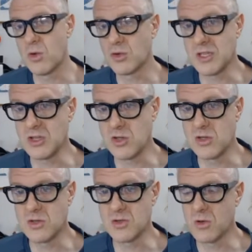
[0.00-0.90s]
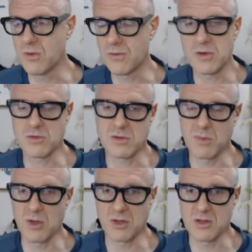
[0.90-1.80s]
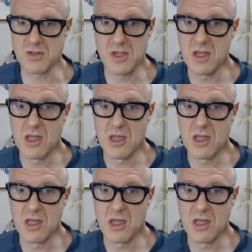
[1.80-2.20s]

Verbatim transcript: or teachers or first responders